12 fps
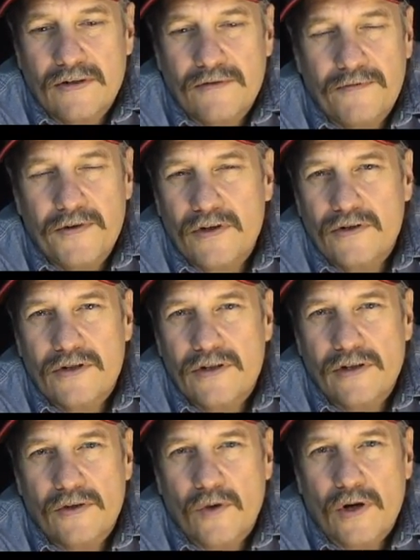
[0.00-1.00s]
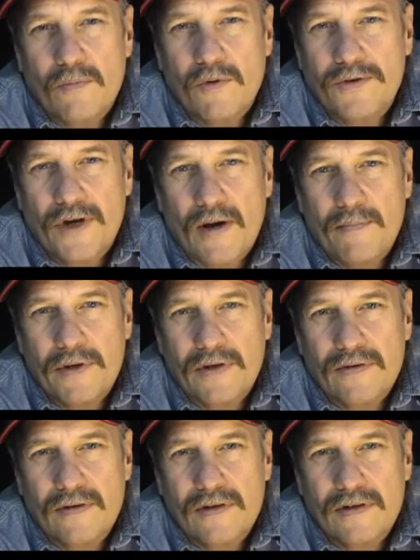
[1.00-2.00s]
Fear is an incredible topic
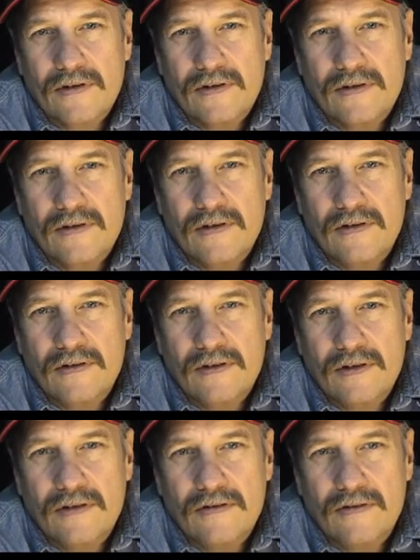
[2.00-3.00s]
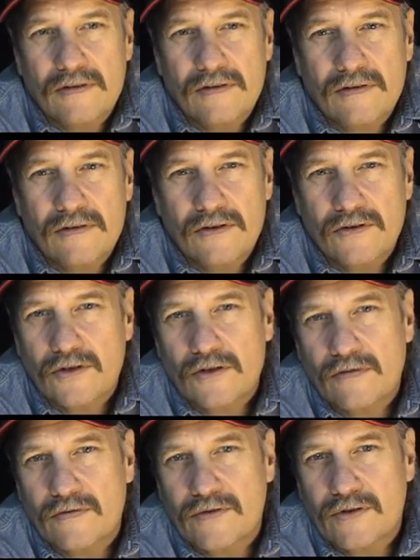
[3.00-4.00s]
and
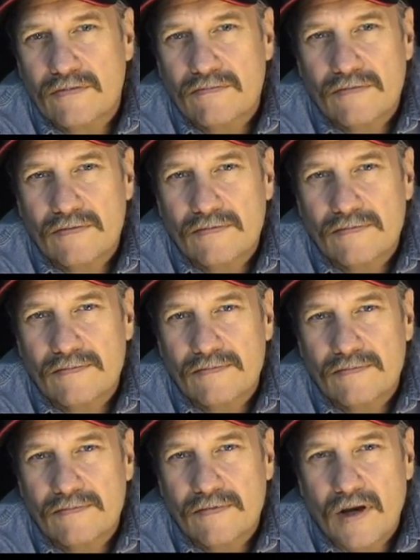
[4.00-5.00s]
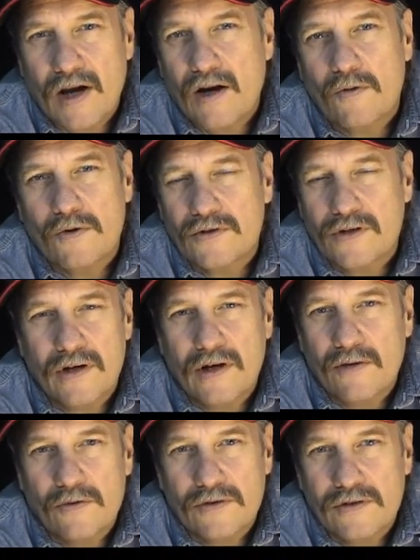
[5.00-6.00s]
deserves hours and
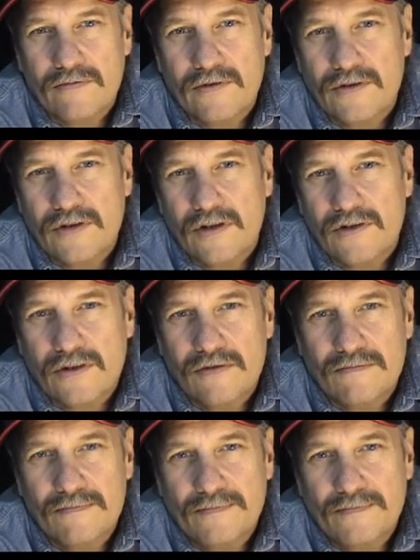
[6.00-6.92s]
hours of discussion.